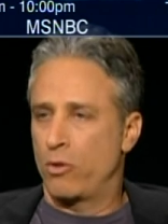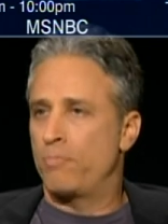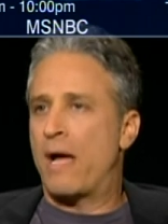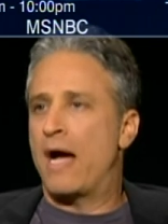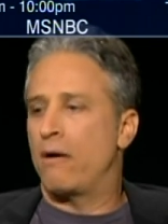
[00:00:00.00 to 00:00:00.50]

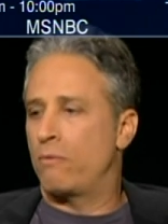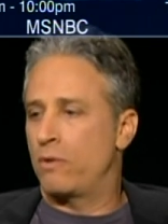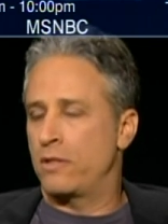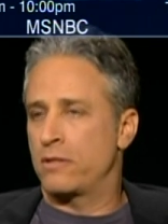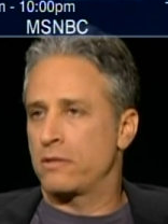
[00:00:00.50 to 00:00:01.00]
pal
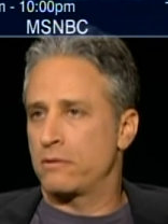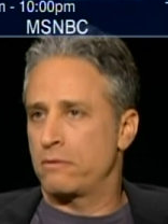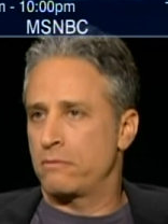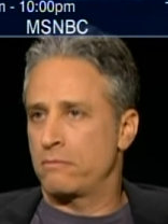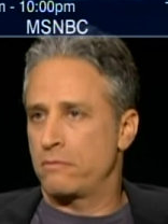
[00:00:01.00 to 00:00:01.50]

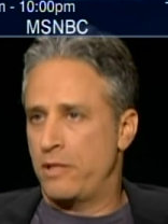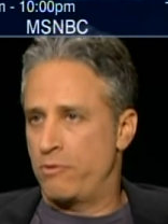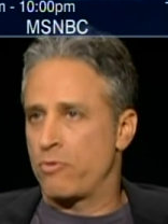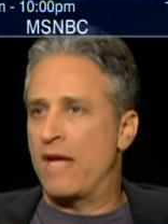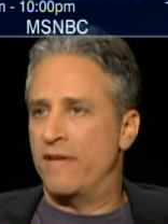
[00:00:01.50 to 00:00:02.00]
he
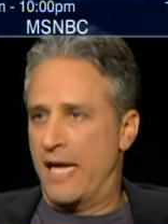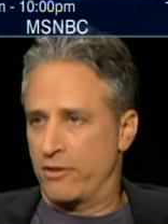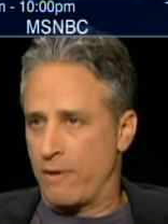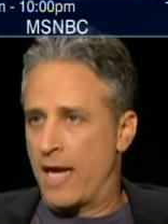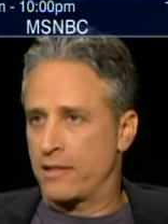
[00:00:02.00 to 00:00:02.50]
was waving
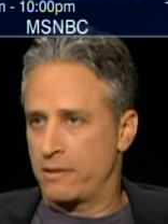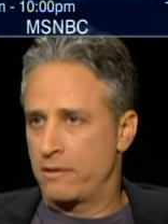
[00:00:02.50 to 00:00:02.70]
anthrax.